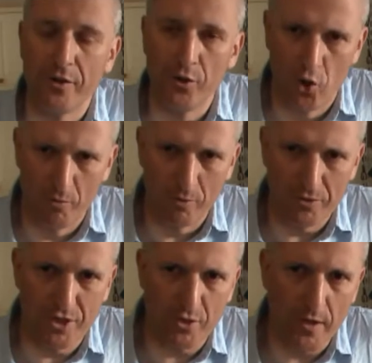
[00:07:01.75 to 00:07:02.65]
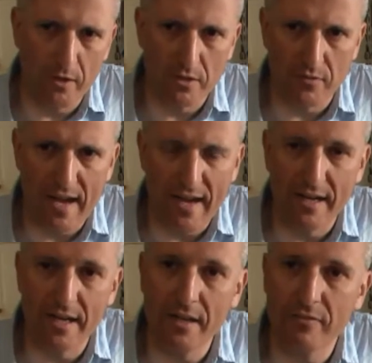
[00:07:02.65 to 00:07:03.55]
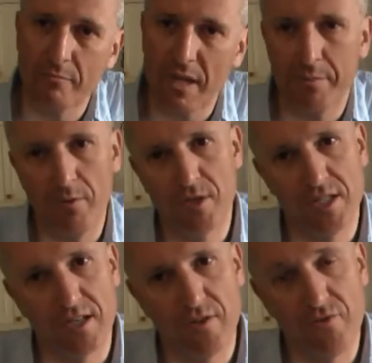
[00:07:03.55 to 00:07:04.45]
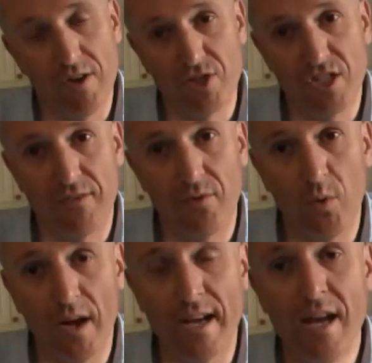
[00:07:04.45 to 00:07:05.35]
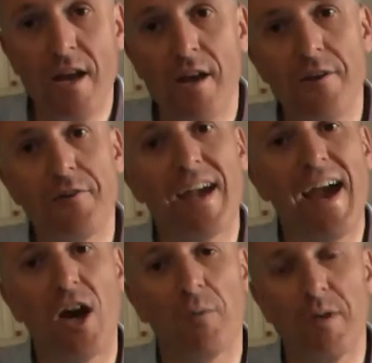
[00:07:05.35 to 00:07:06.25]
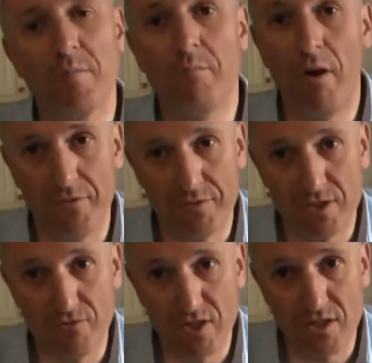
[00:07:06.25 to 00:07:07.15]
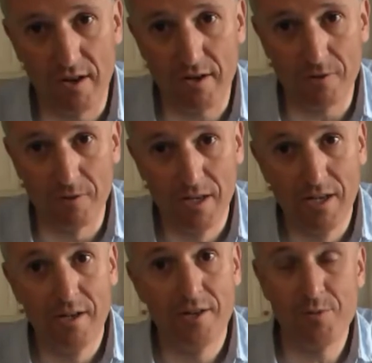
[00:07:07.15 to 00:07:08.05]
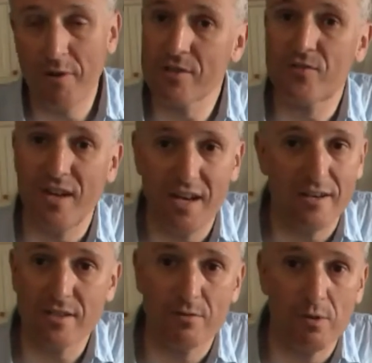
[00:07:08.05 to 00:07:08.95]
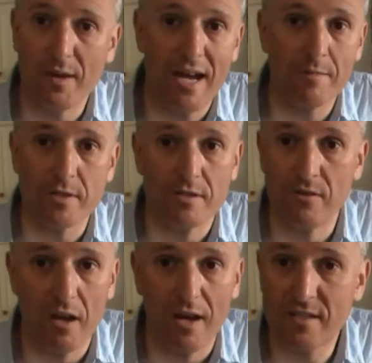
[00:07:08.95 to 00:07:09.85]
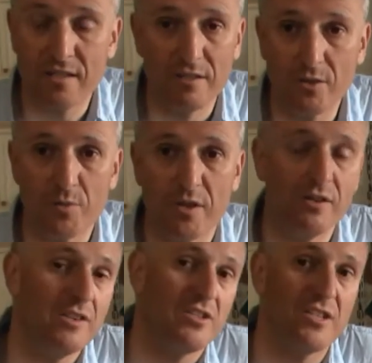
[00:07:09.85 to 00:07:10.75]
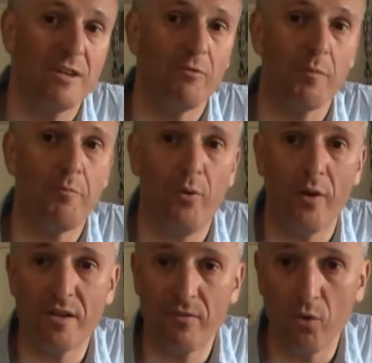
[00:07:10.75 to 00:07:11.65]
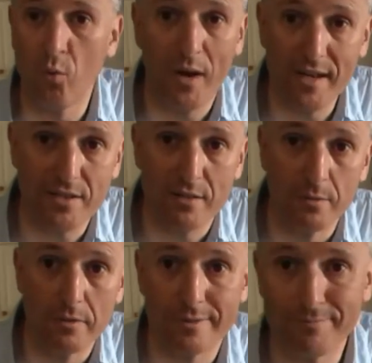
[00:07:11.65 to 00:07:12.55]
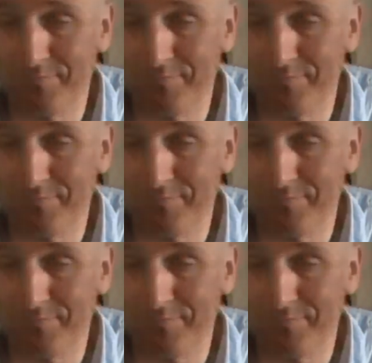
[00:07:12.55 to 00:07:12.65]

normal squeals of agony from people who just like to throw stuff away and who cannot be bothered to recycle. To be honest, for us, we were absolutely delighted because we couldn't see what the point of all the waste was.